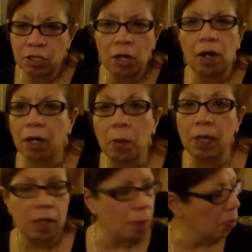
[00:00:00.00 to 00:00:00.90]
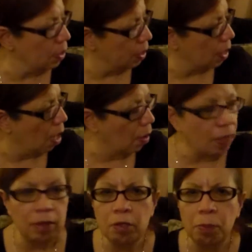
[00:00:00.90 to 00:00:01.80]
to her I quickly pointed out,
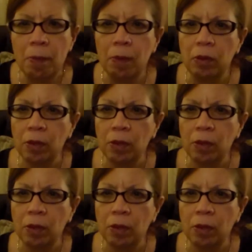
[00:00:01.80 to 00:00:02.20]
and there's people